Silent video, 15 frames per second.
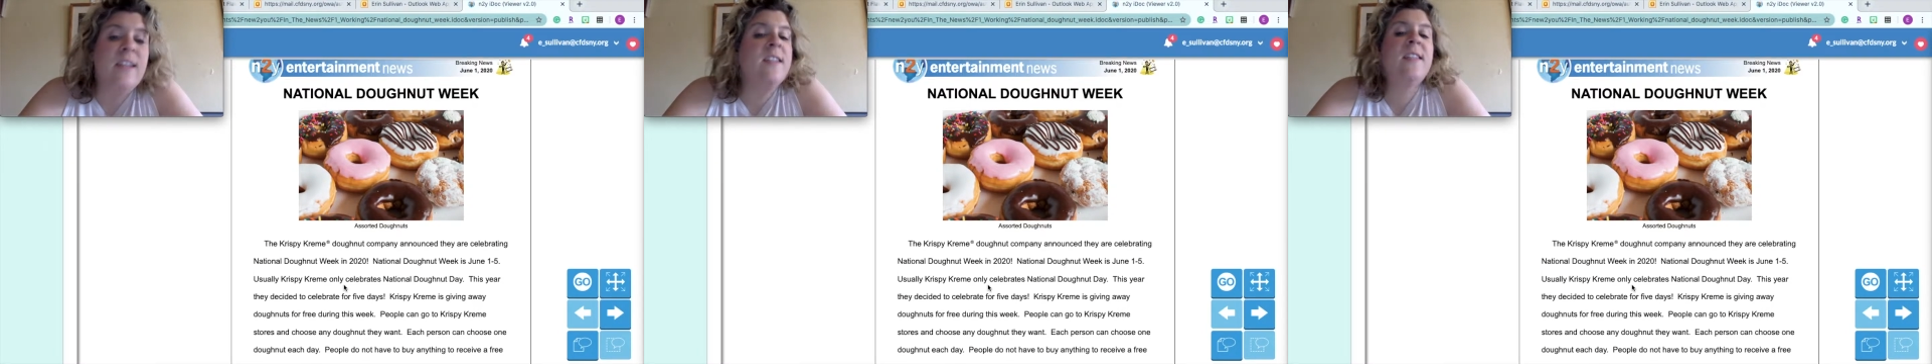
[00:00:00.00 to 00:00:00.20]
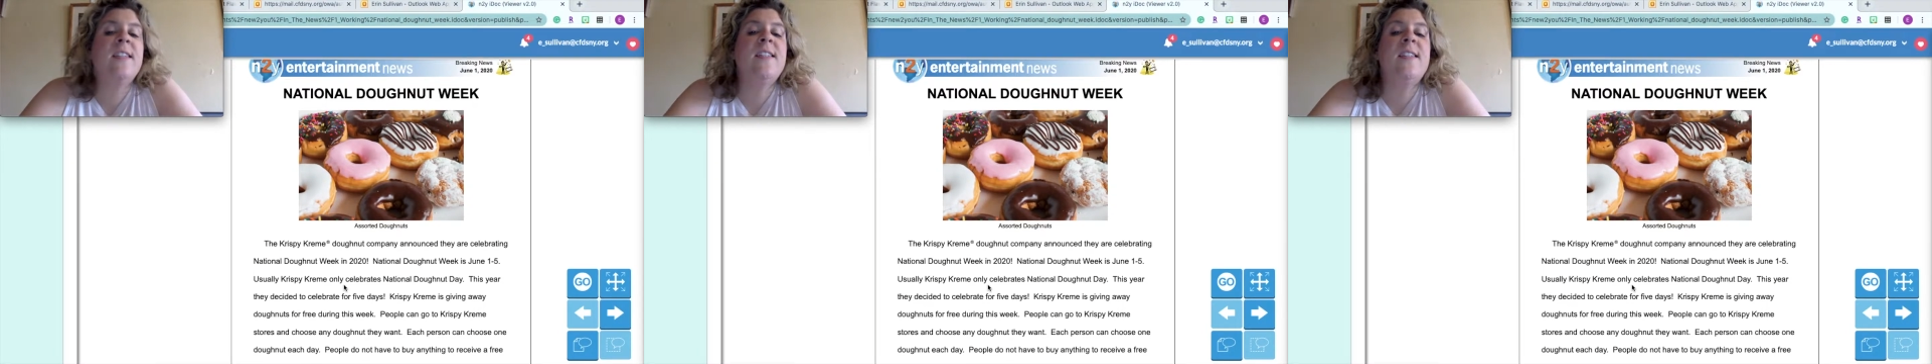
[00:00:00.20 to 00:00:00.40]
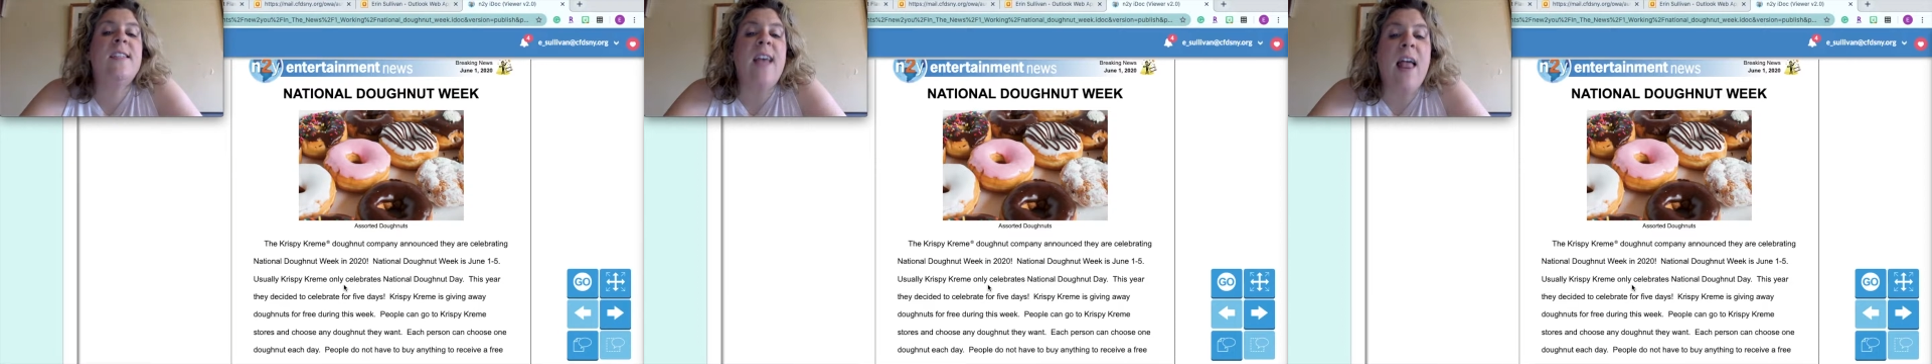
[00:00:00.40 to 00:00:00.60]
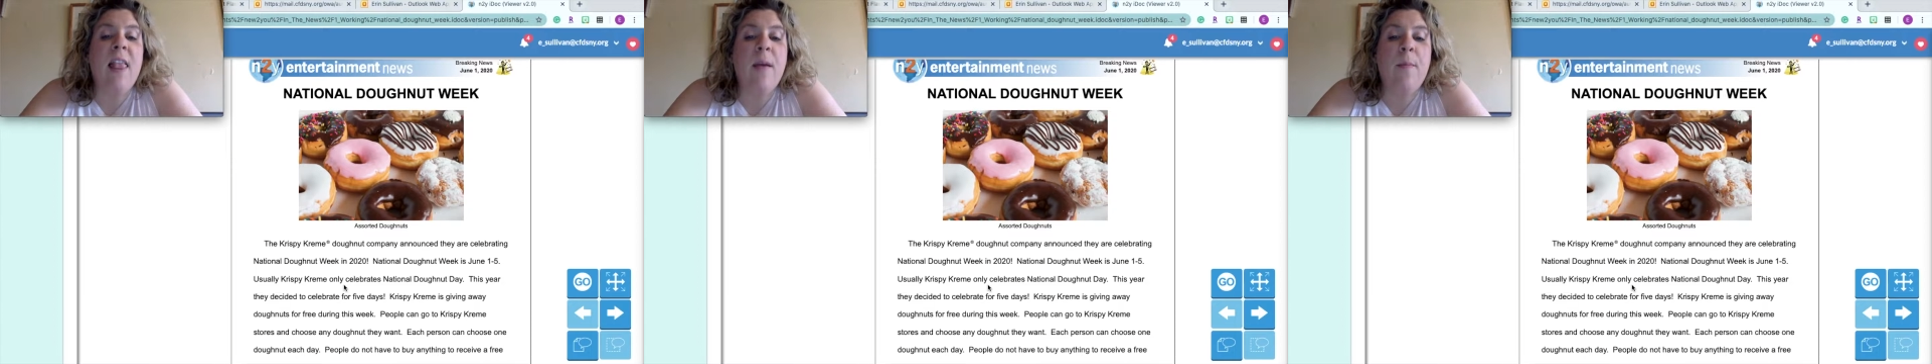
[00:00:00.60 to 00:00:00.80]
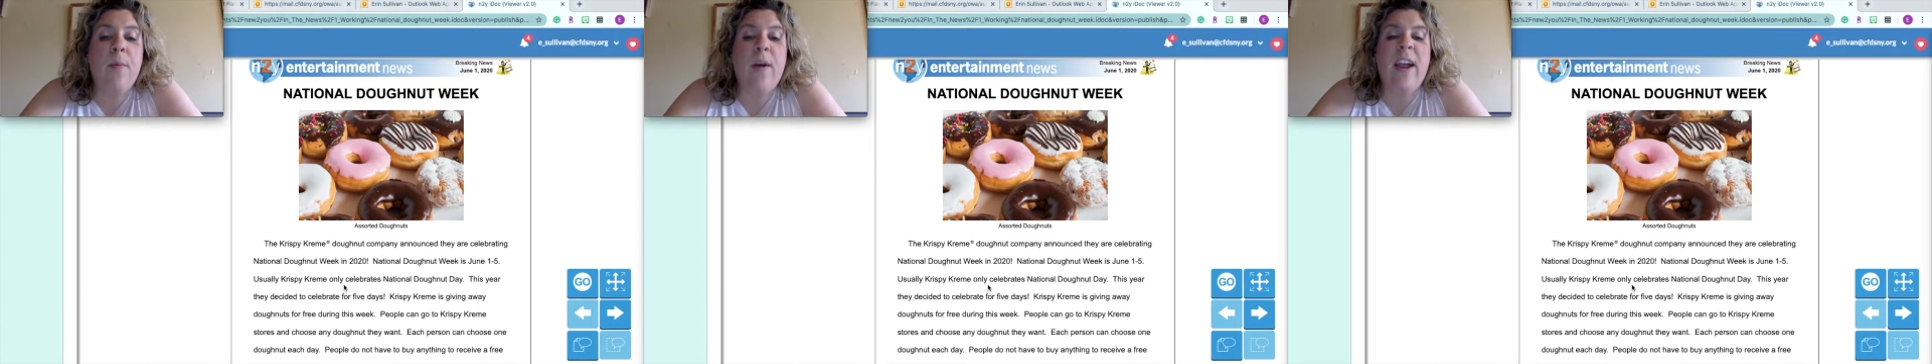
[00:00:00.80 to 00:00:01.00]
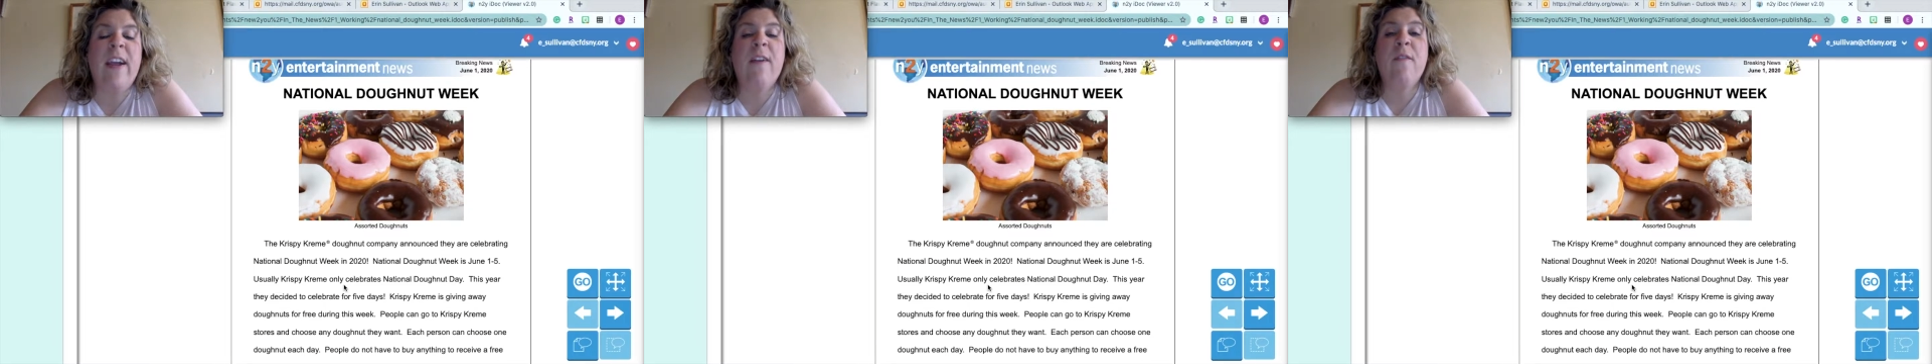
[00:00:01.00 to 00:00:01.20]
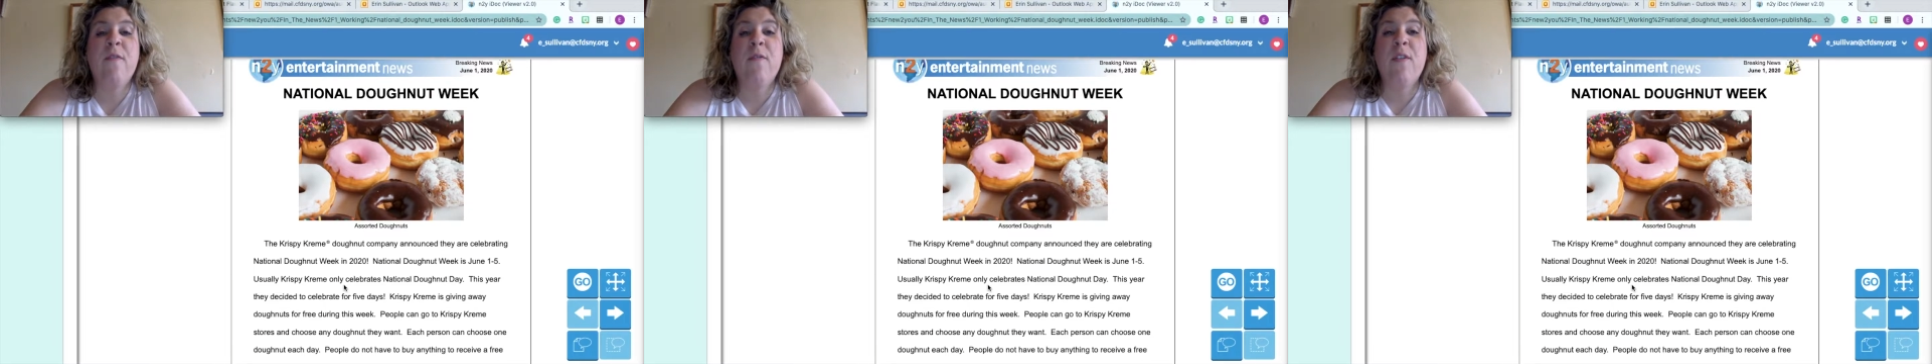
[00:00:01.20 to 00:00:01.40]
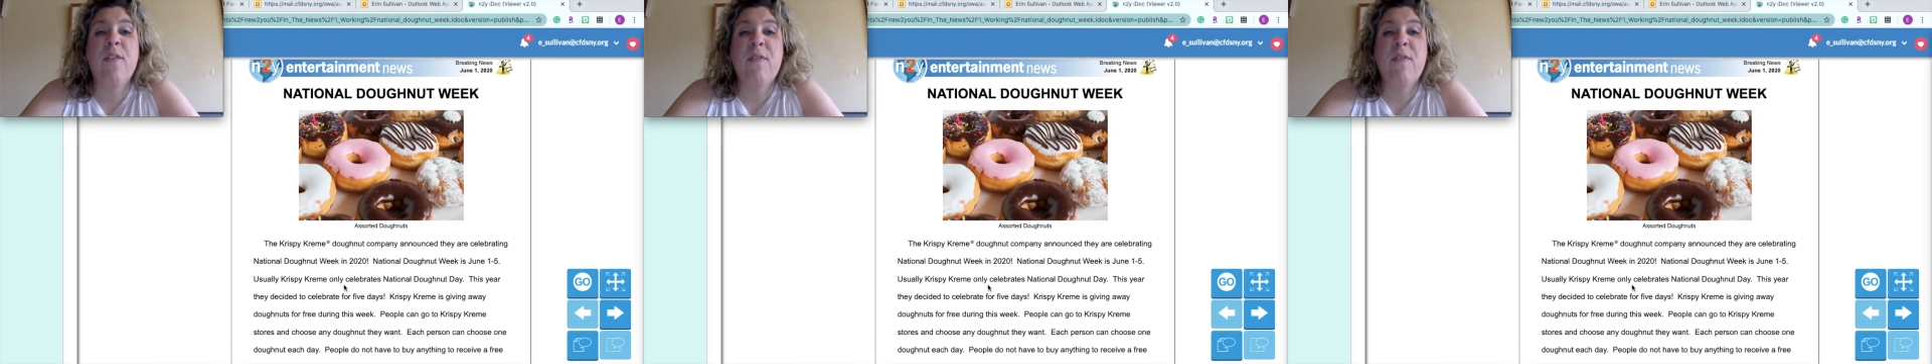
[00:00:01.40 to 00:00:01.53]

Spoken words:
to celebrate for